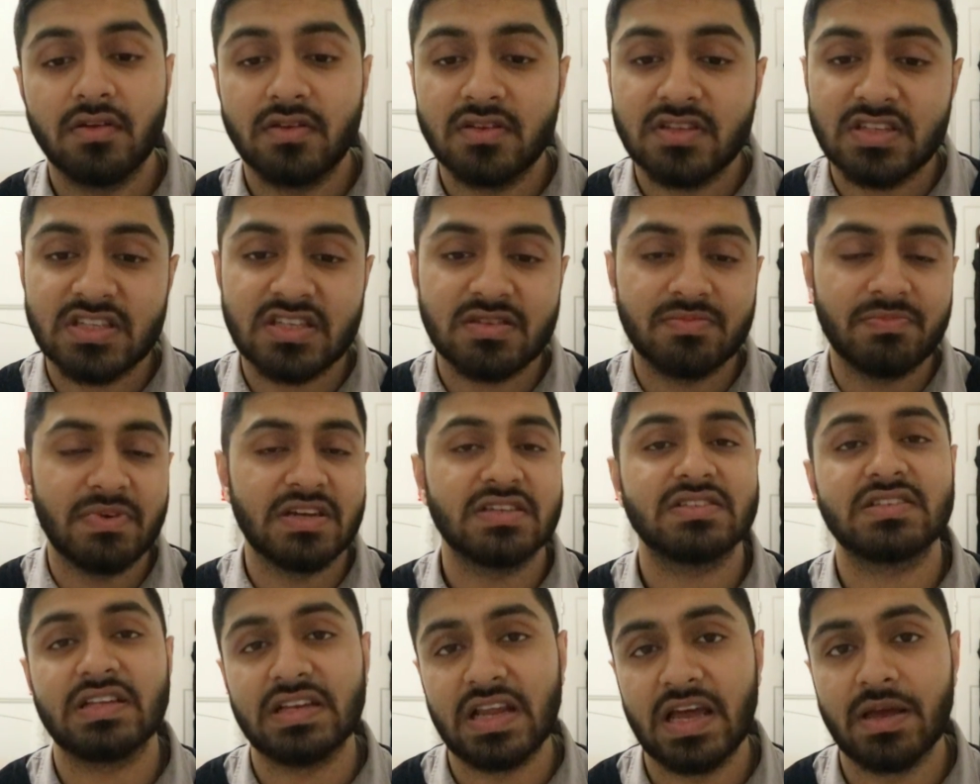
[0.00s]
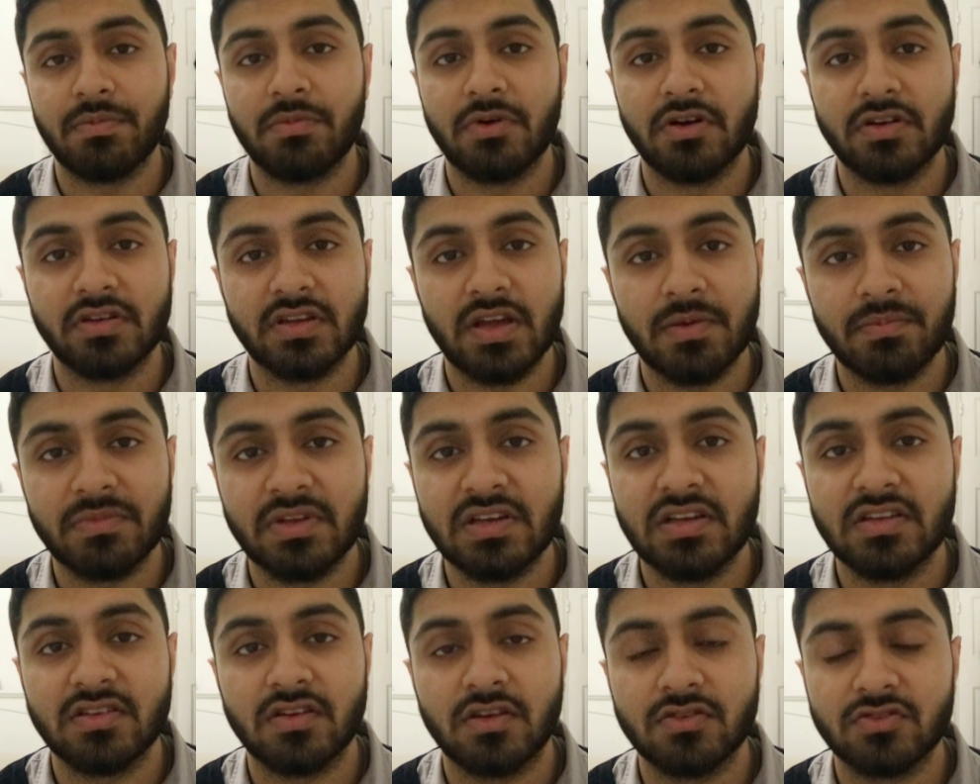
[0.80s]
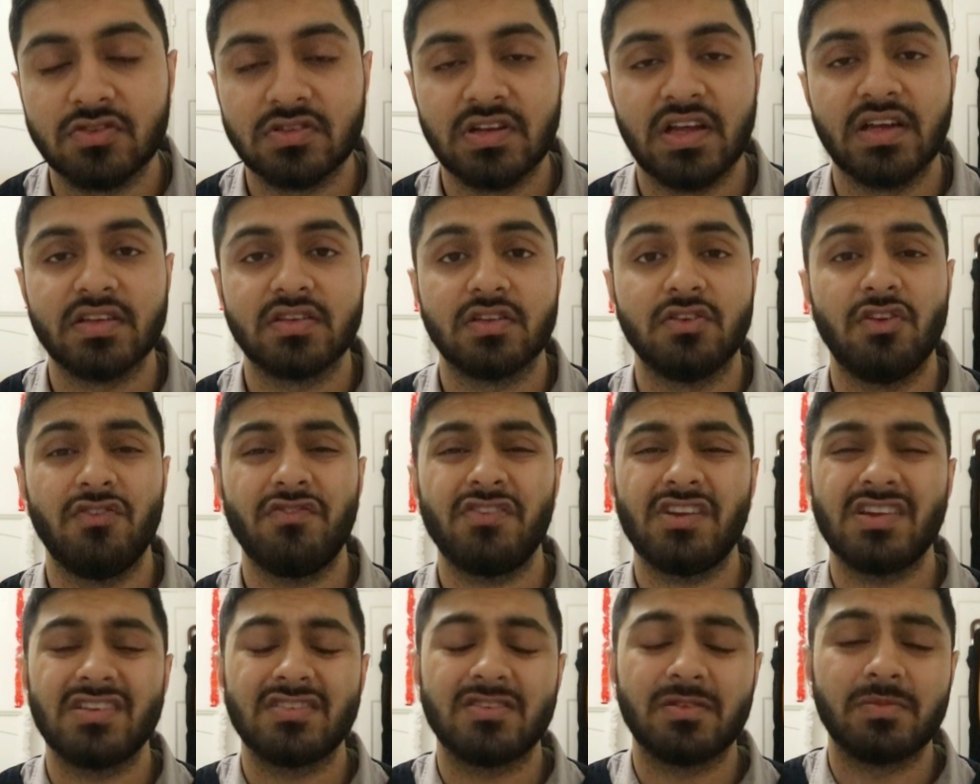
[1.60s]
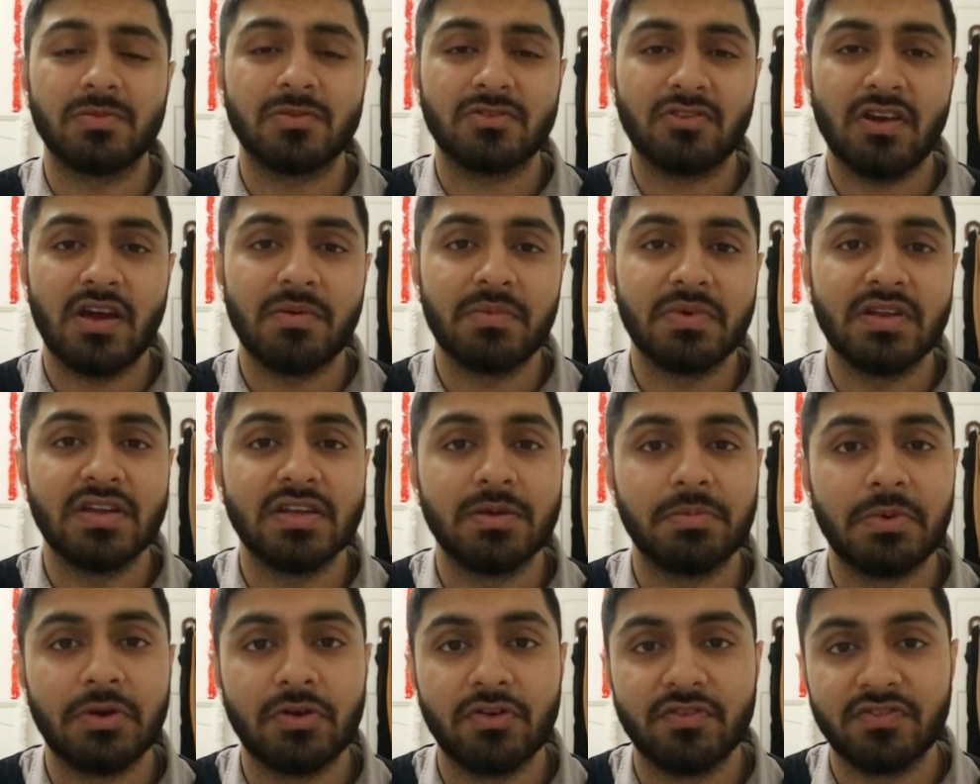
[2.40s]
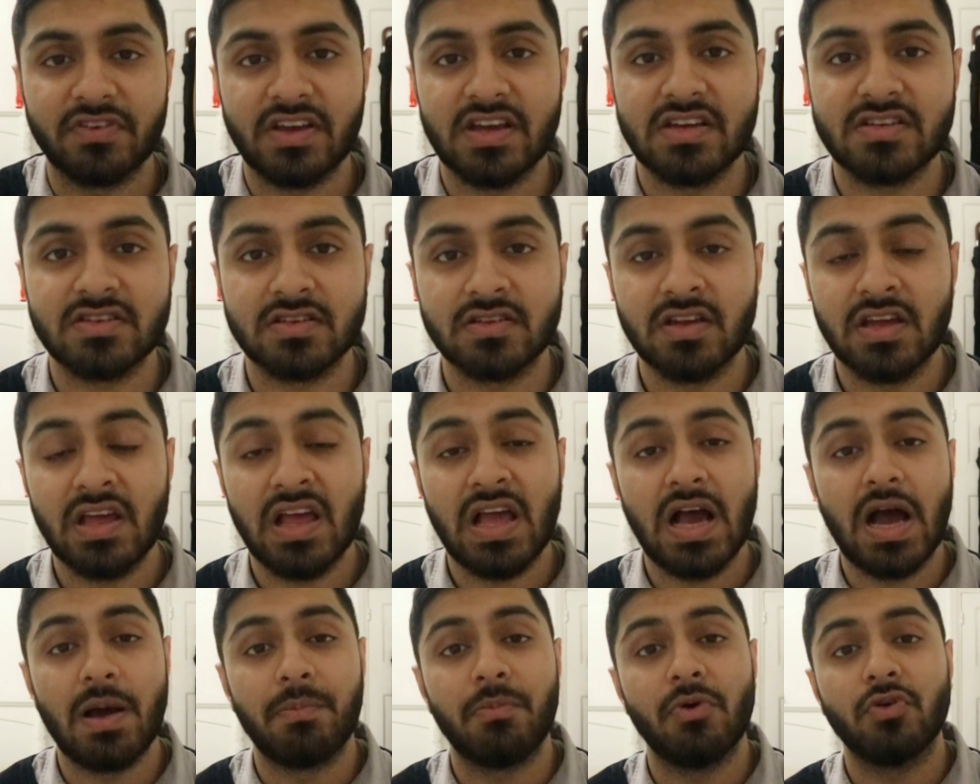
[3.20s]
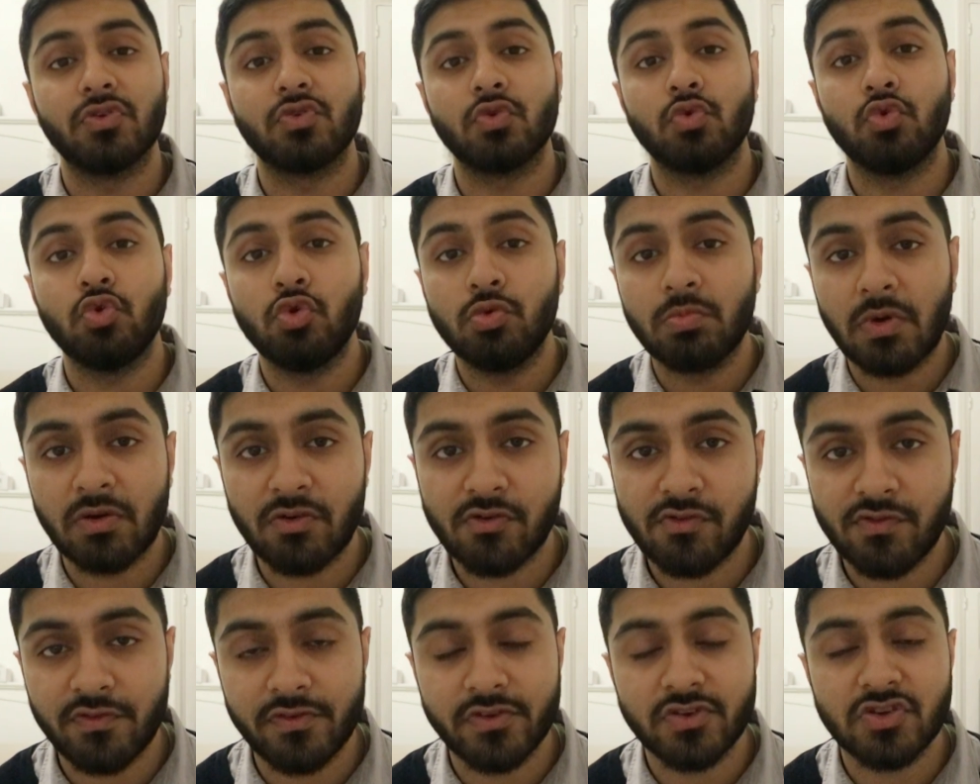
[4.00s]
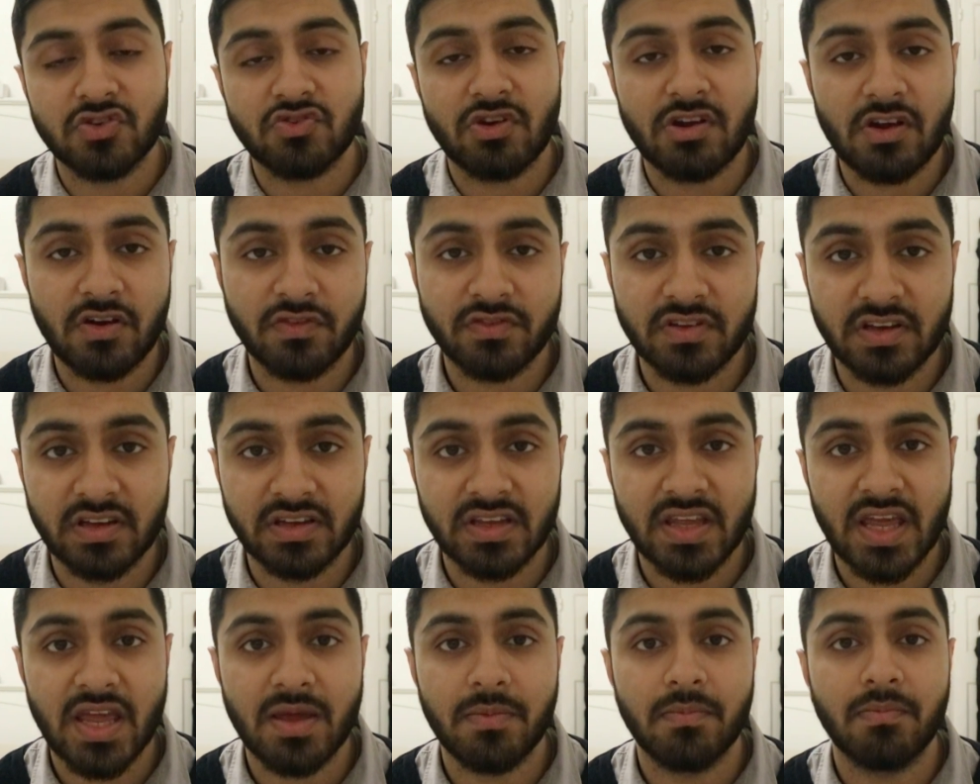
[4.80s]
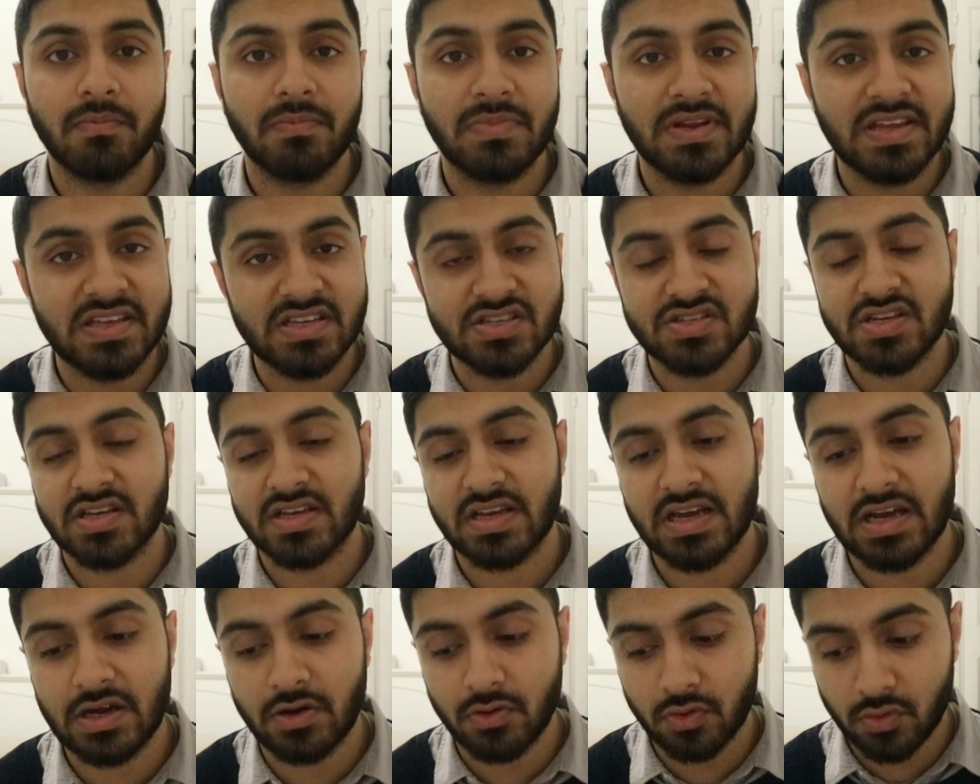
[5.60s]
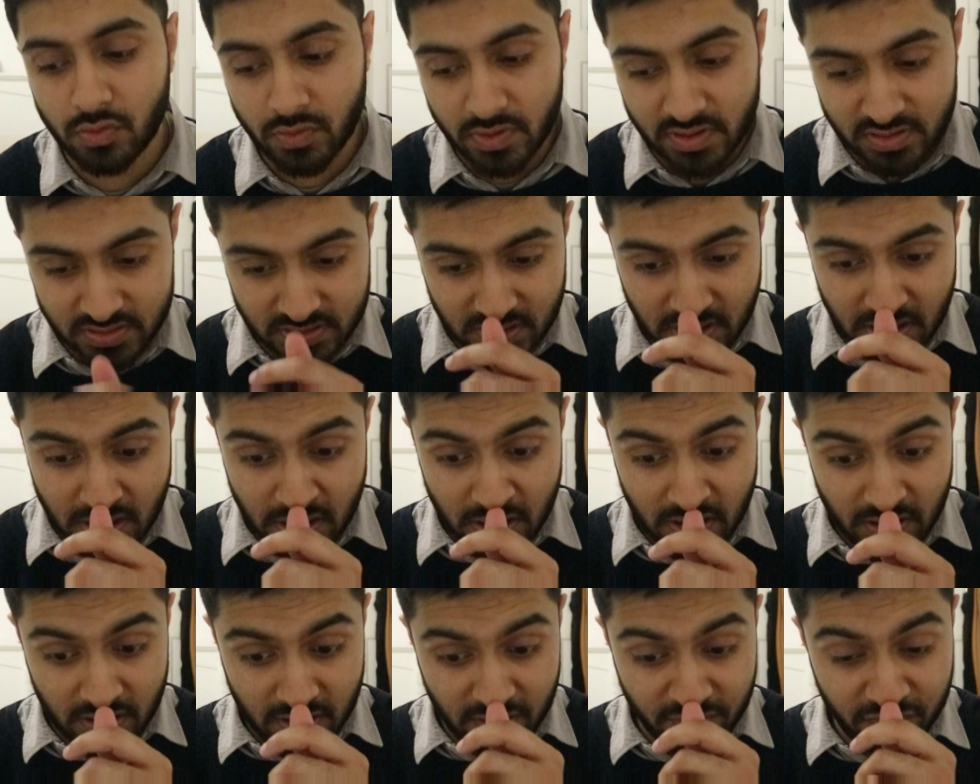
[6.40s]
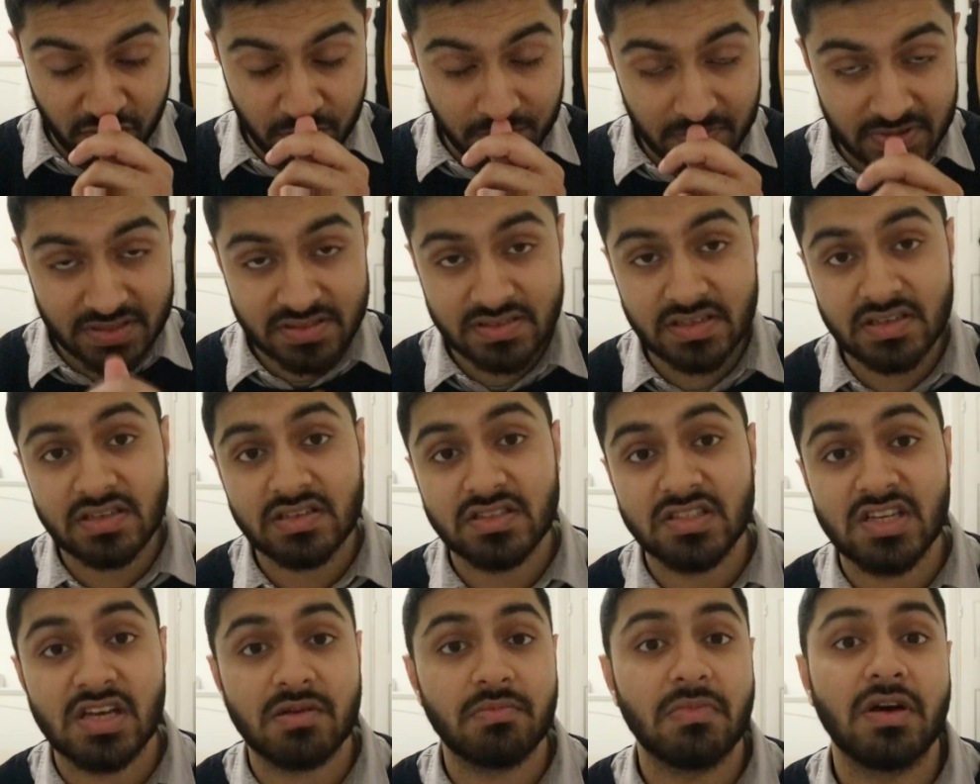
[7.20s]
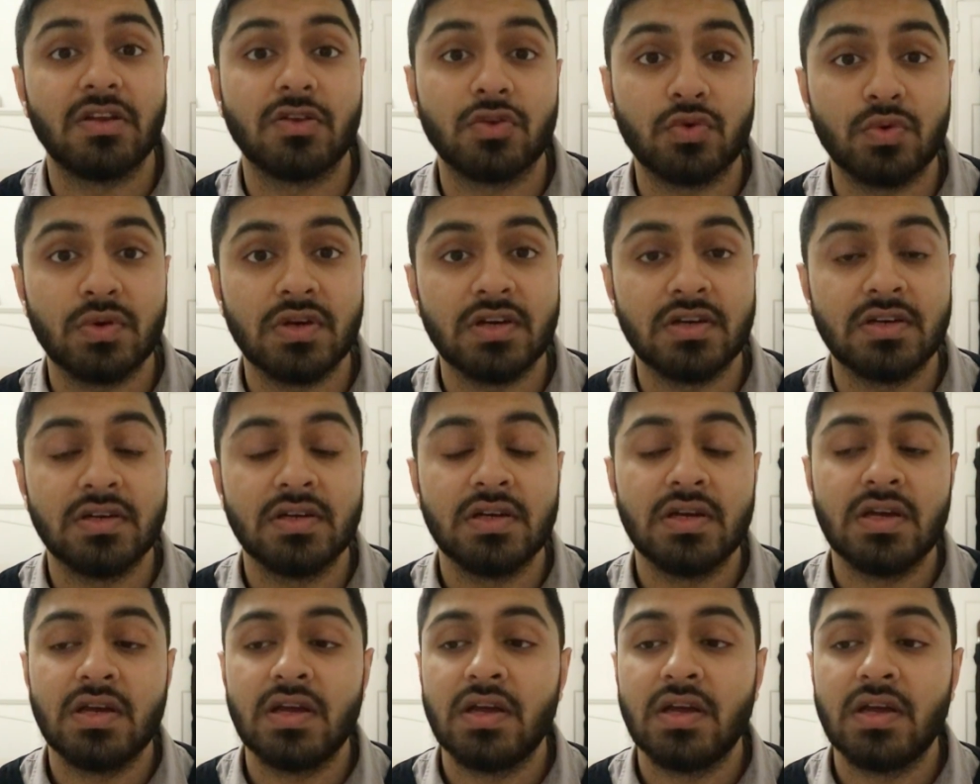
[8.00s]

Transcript: Smash the like button. Get me to at least 100 likes. And don't forget to subscribe and hit the bell notification. I post all my reviews straight after the game. Please check out always. If you miss it, check my Twitter.